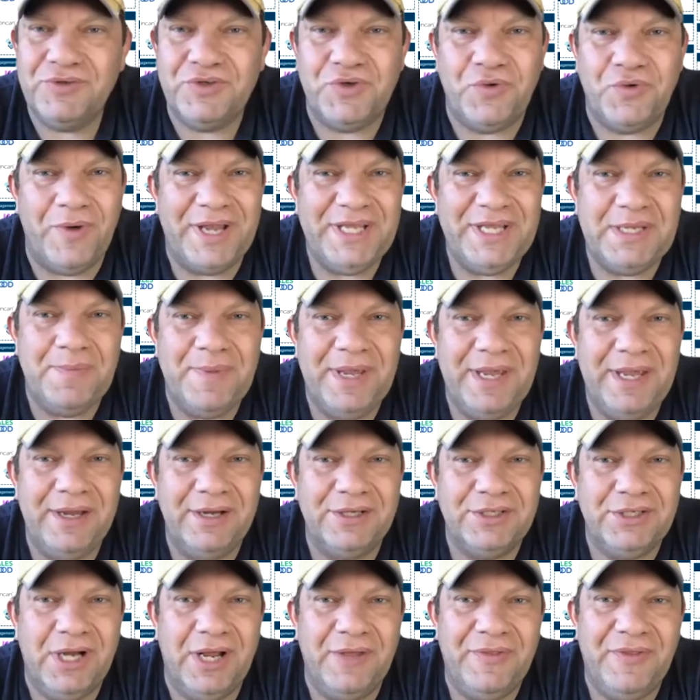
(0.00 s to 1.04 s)
It was great to be
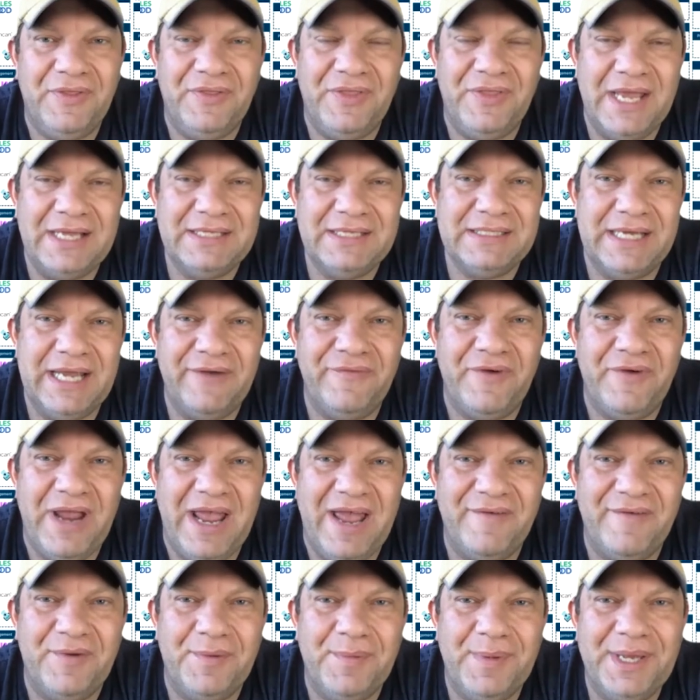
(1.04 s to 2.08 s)
here, Jonathan. Thanks again
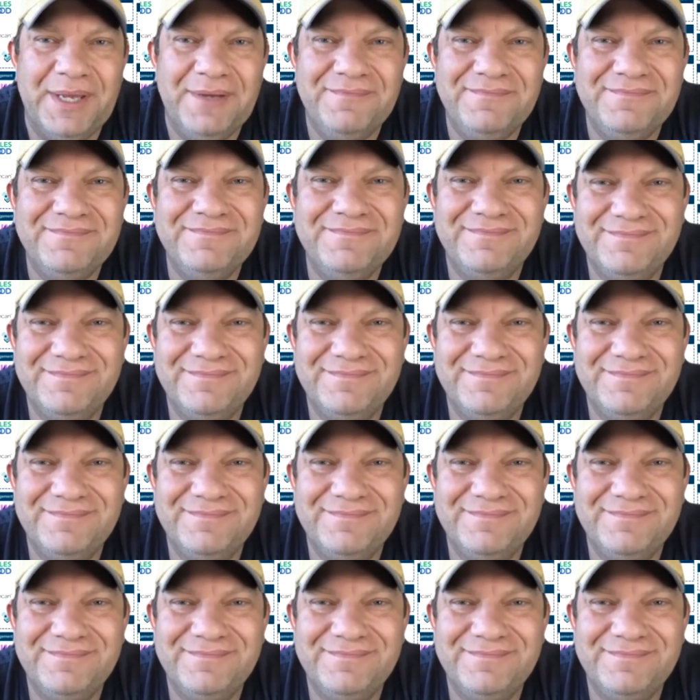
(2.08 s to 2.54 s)
for having me.